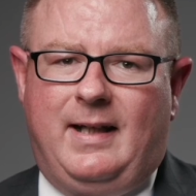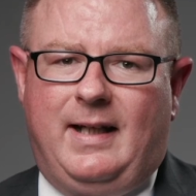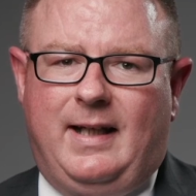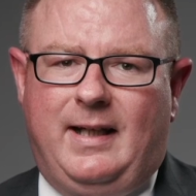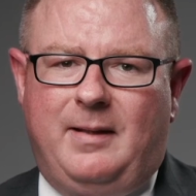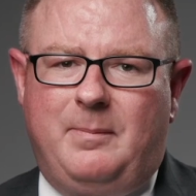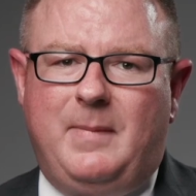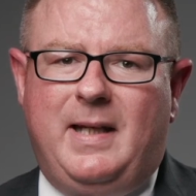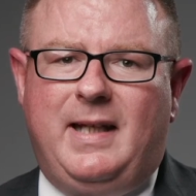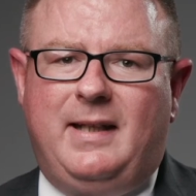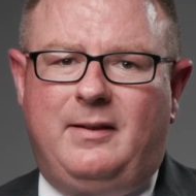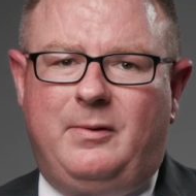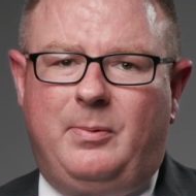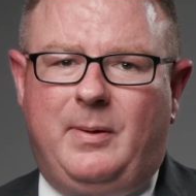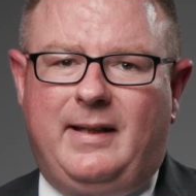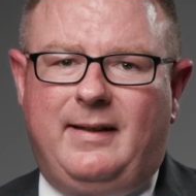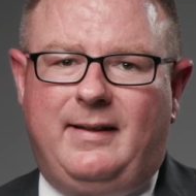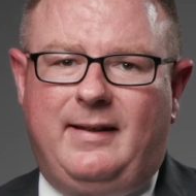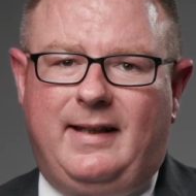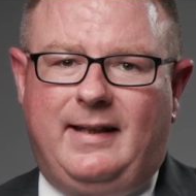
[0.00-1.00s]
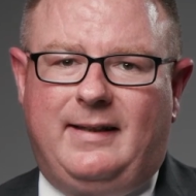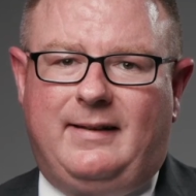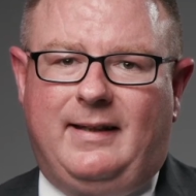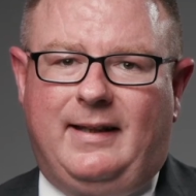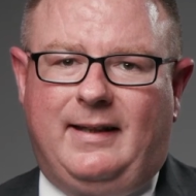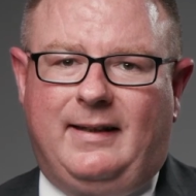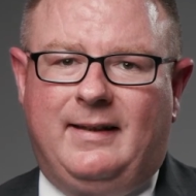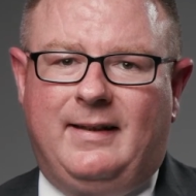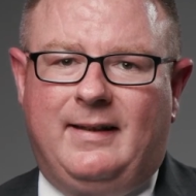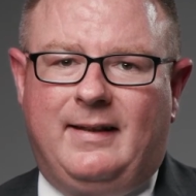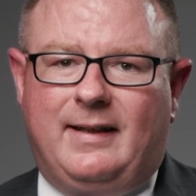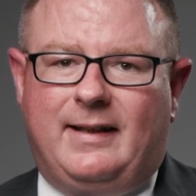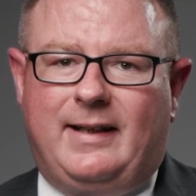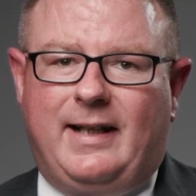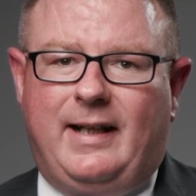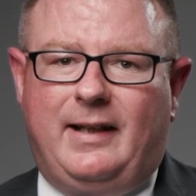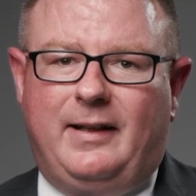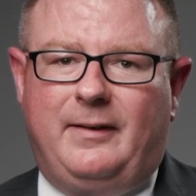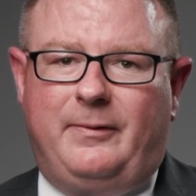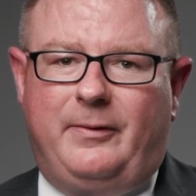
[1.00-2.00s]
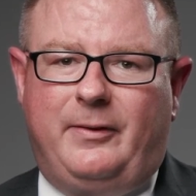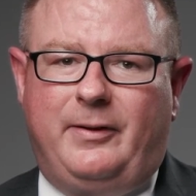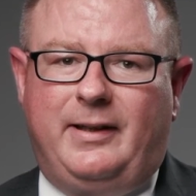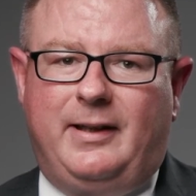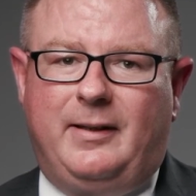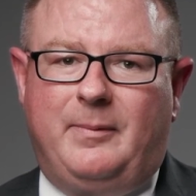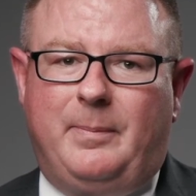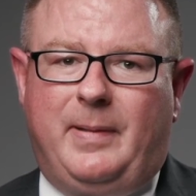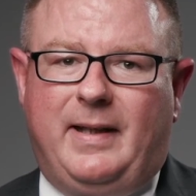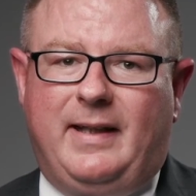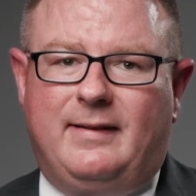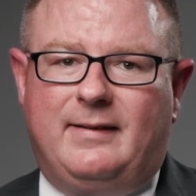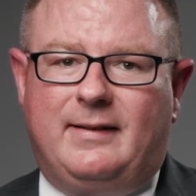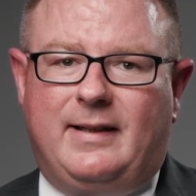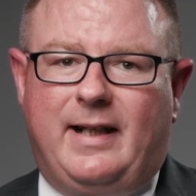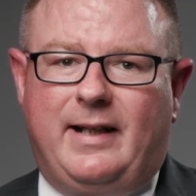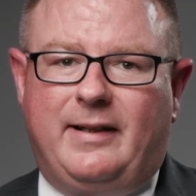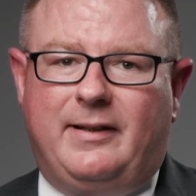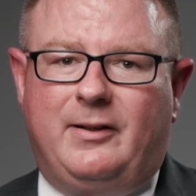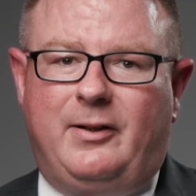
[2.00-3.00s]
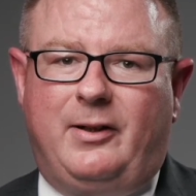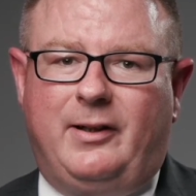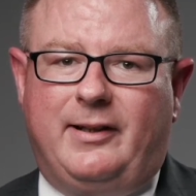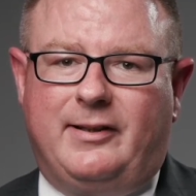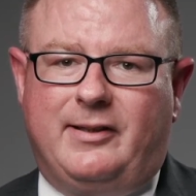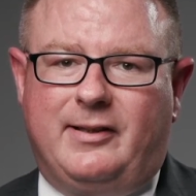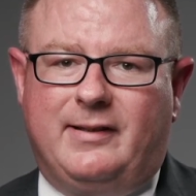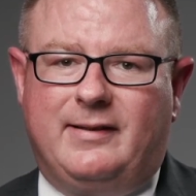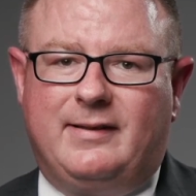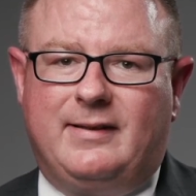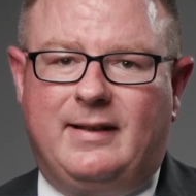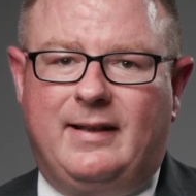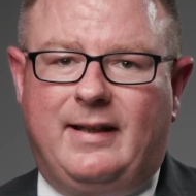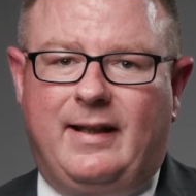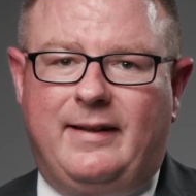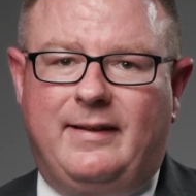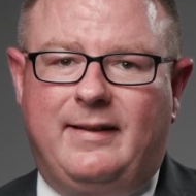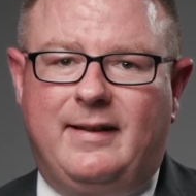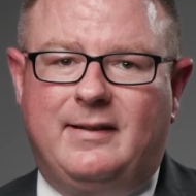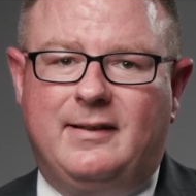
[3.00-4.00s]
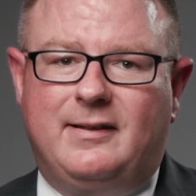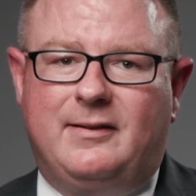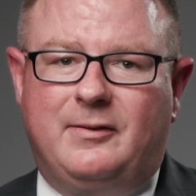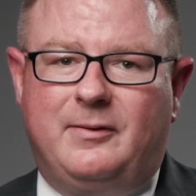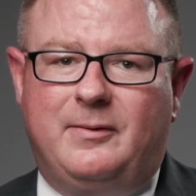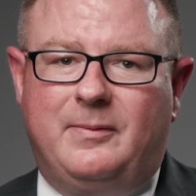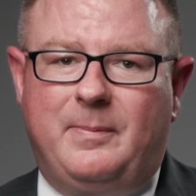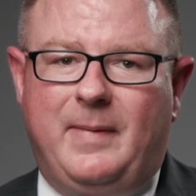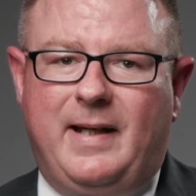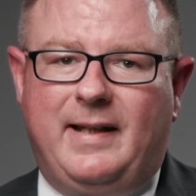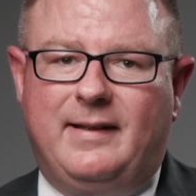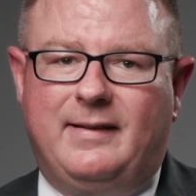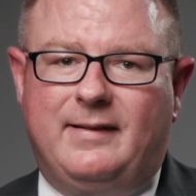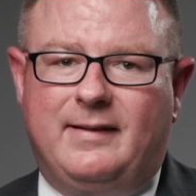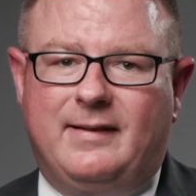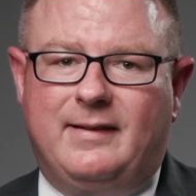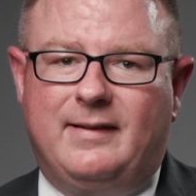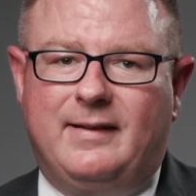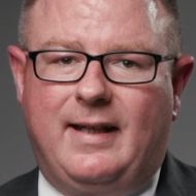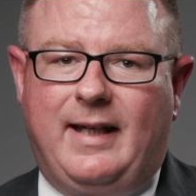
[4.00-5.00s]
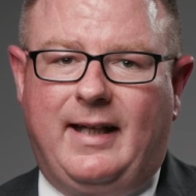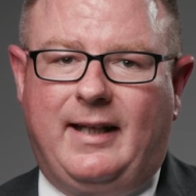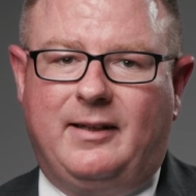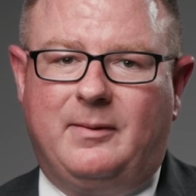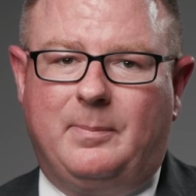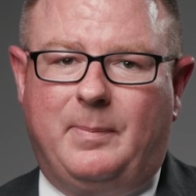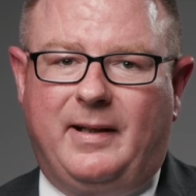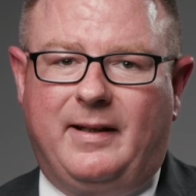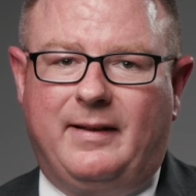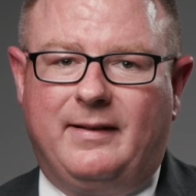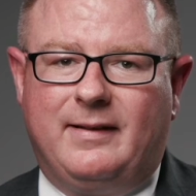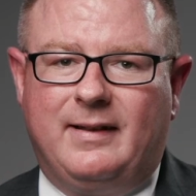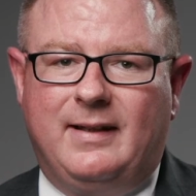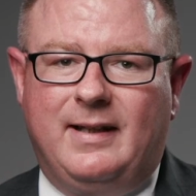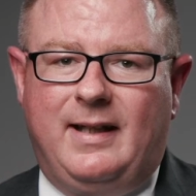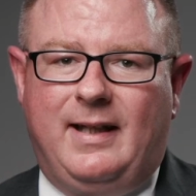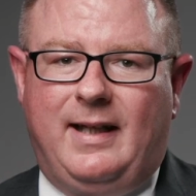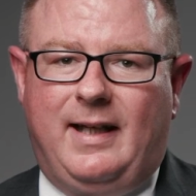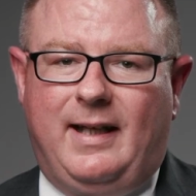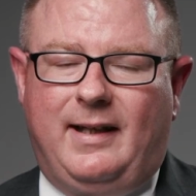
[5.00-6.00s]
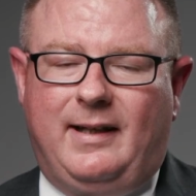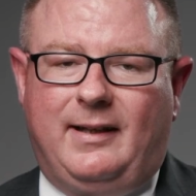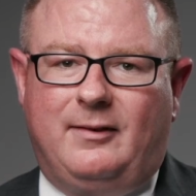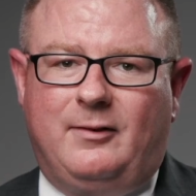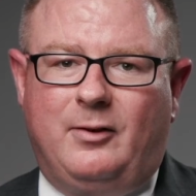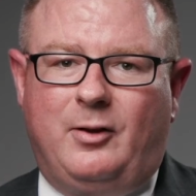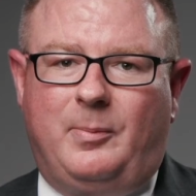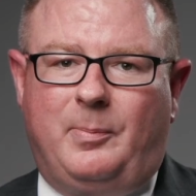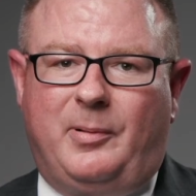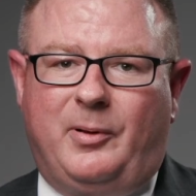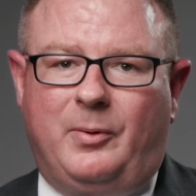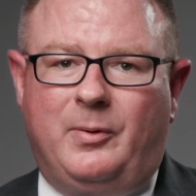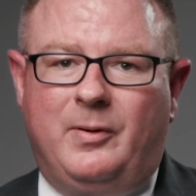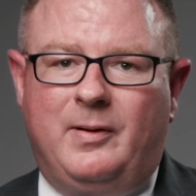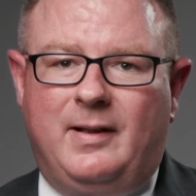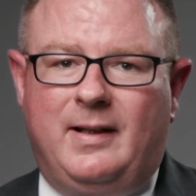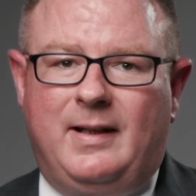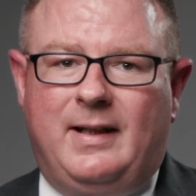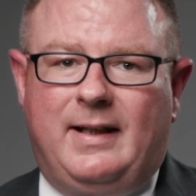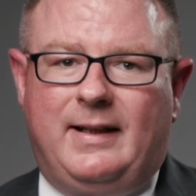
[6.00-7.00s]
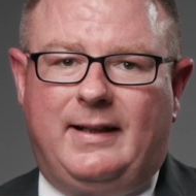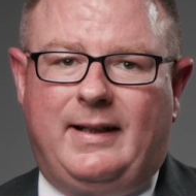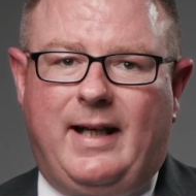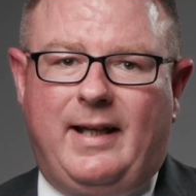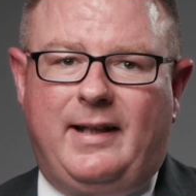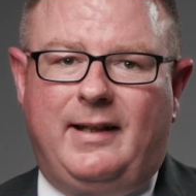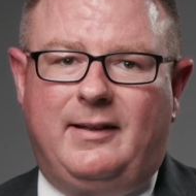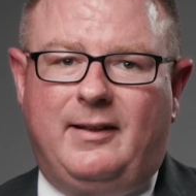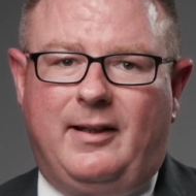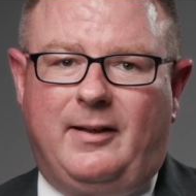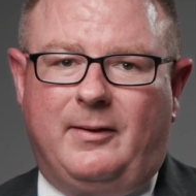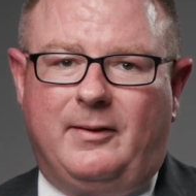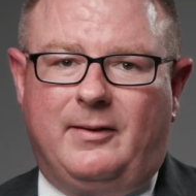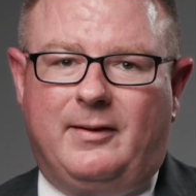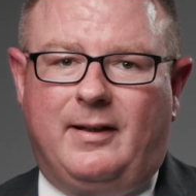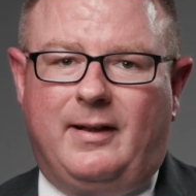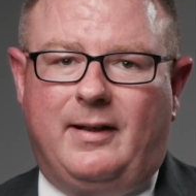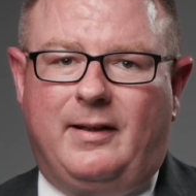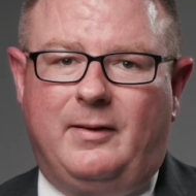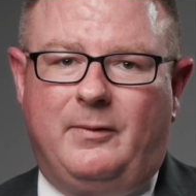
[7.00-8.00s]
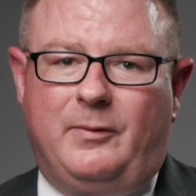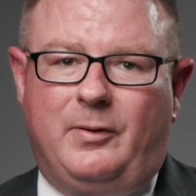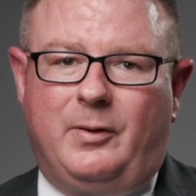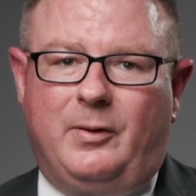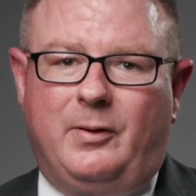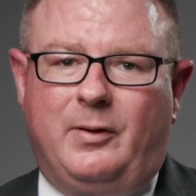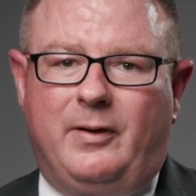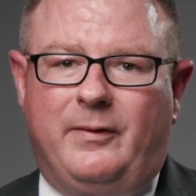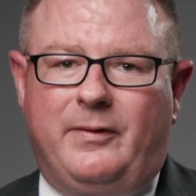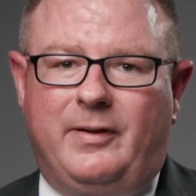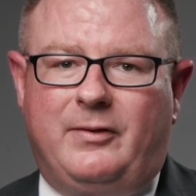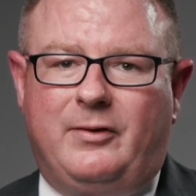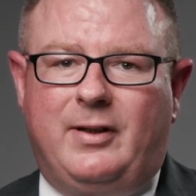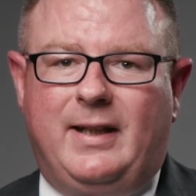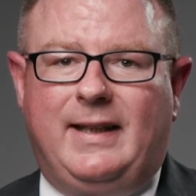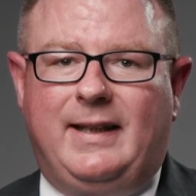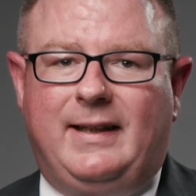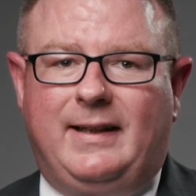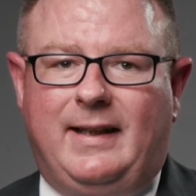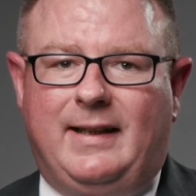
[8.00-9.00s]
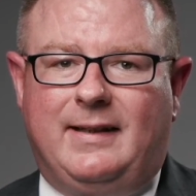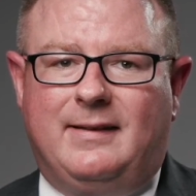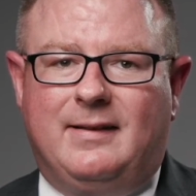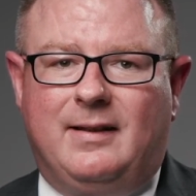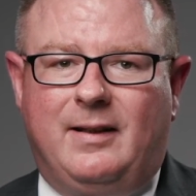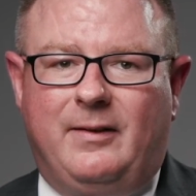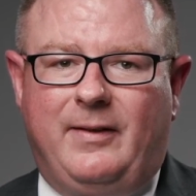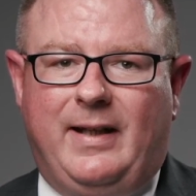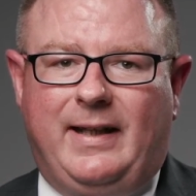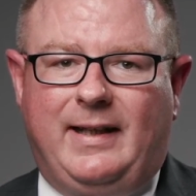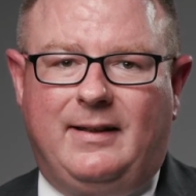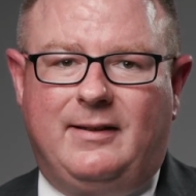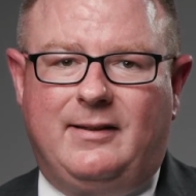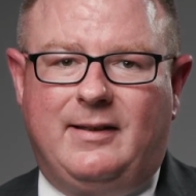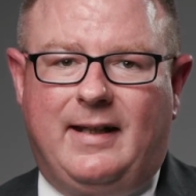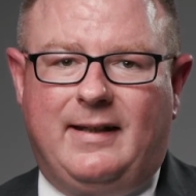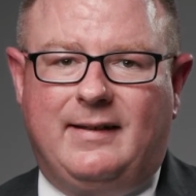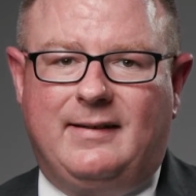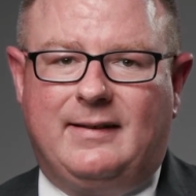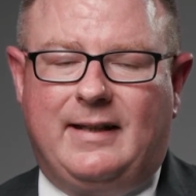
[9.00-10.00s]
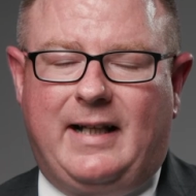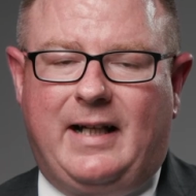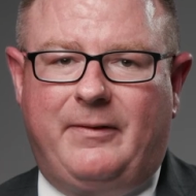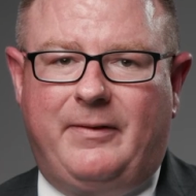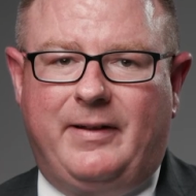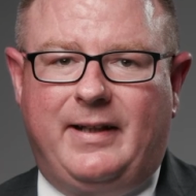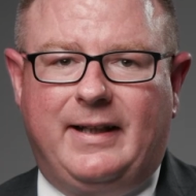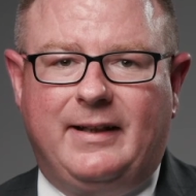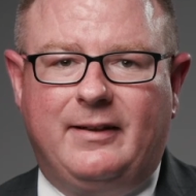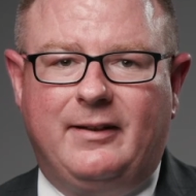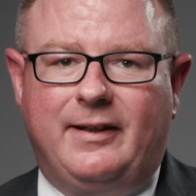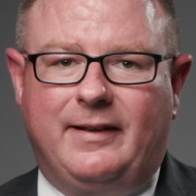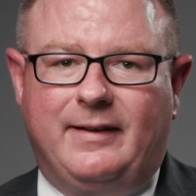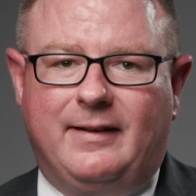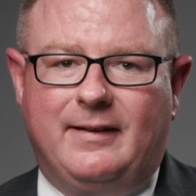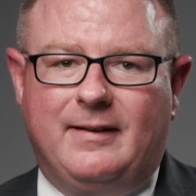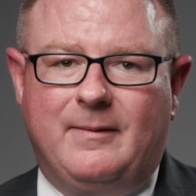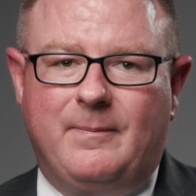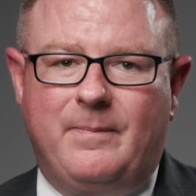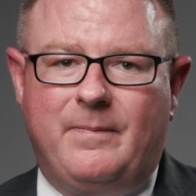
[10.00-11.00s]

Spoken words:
In May 2018, the Californian-based cardiologist and digital medicines expert Eric Topol carried out a review of the training needs of NHS staff in England.